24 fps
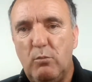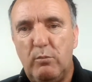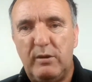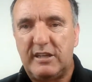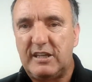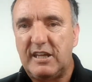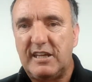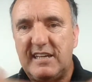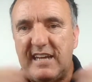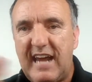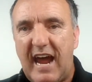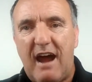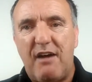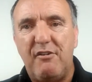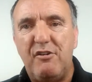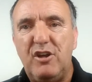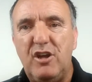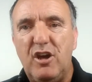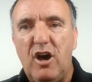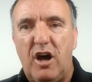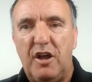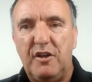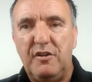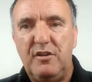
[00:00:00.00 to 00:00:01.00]
We can
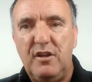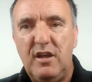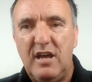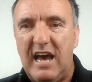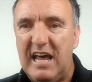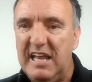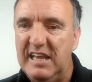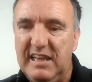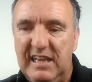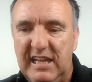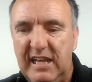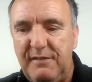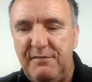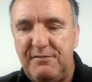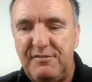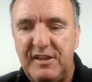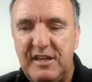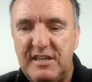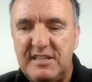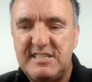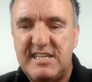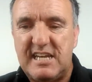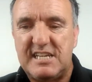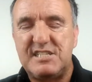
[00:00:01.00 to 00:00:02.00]
carry on and leave
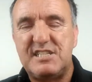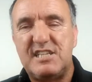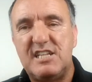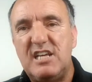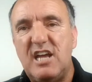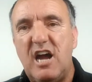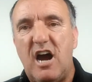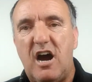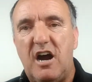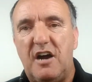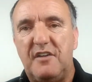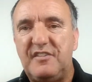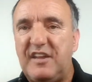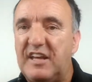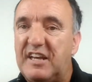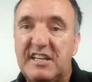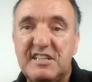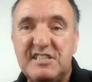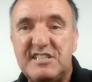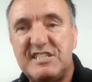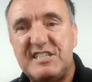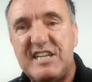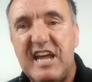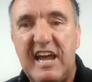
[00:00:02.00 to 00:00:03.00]
things as they are. They
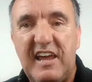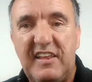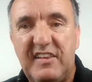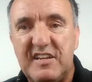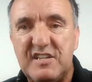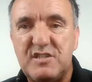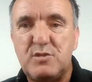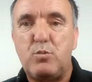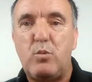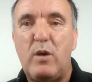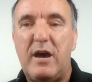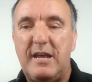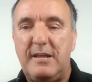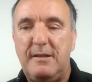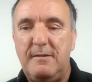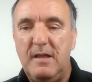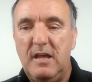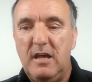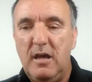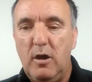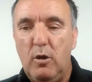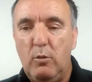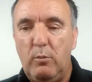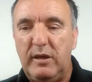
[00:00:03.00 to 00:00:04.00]
can stay this way.
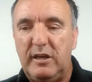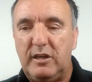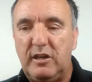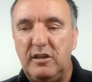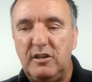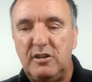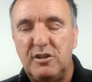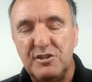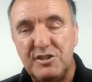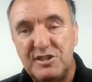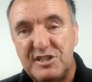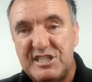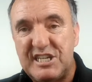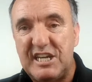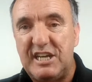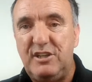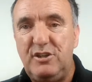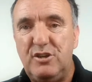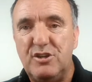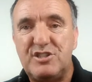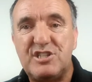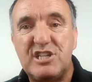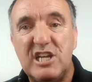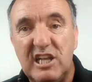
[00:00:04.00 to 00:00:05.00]
We can
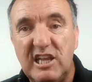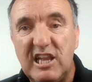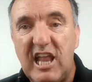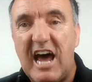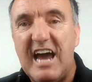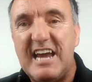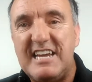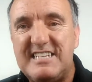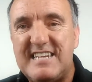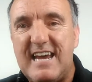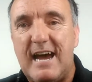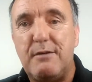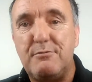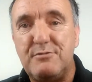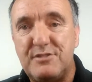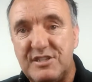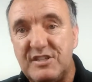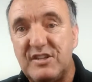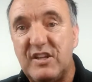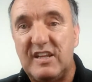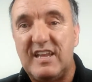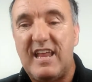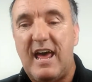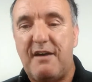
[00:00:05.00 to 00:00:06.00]
continue to lie down to
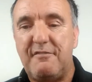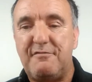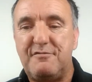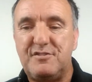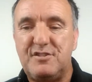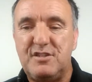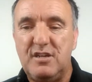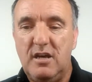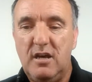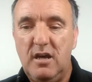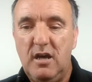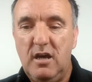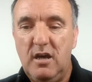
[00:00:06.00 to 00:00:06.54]
the left.